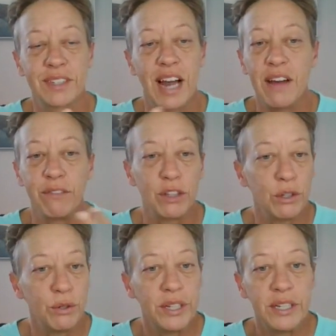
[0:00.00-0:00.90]

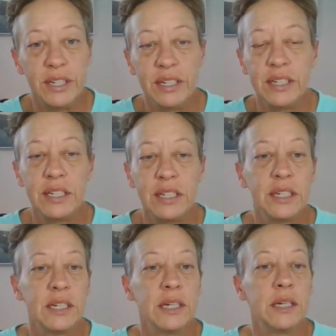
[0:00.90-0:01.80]
convoluted
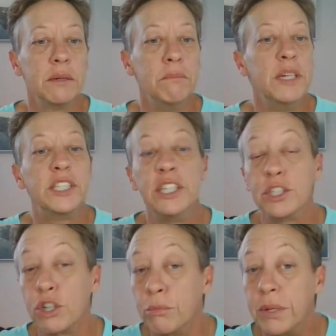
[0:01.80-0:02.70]

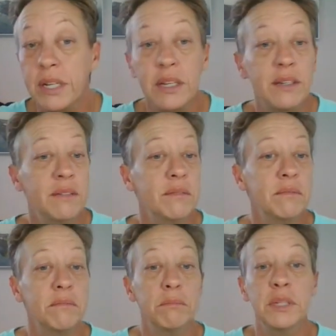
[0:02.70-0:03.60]
misinterpreted,
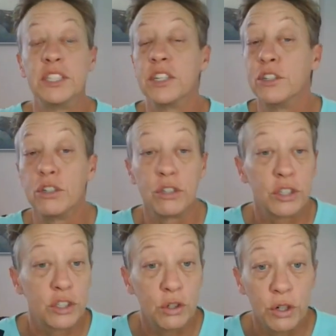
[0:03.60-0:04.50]

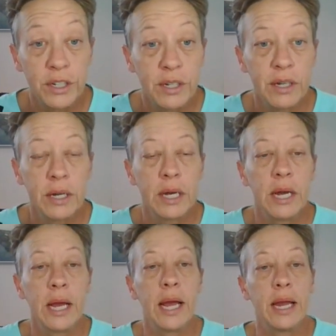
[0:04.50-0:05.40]
misunderstood.
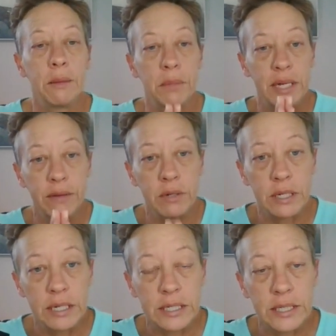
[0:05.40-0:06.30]
And I'm going to give you
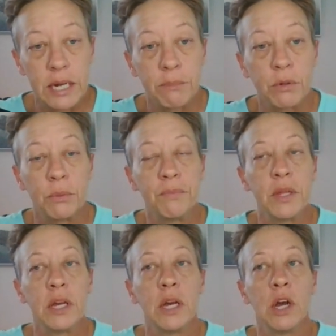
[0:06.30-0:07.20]
an example.
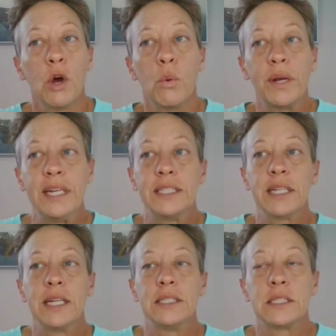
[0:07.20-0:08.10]
When he
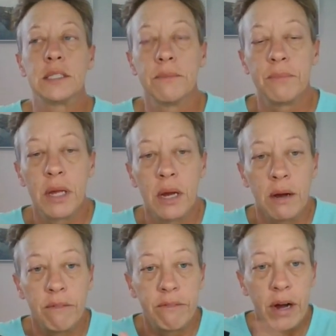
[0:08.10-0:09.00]
says,
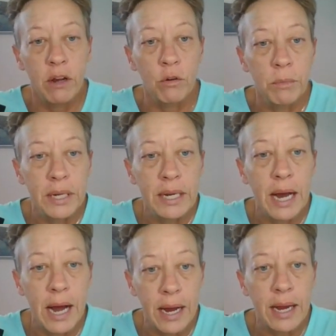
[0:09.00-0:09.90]
Follow me,
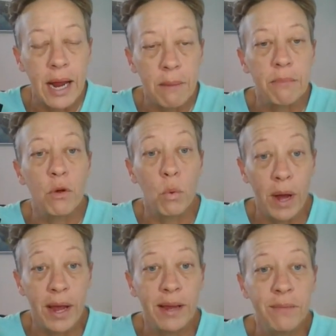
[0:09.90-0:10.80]
I am the
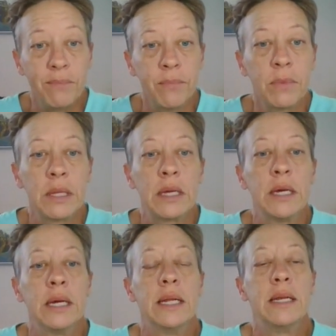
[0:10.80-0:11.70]
way,
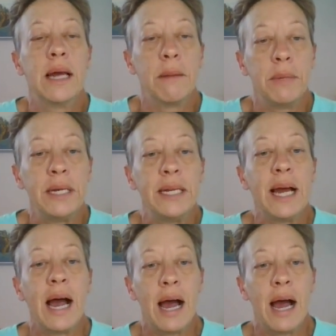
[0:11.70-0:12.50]
not meaning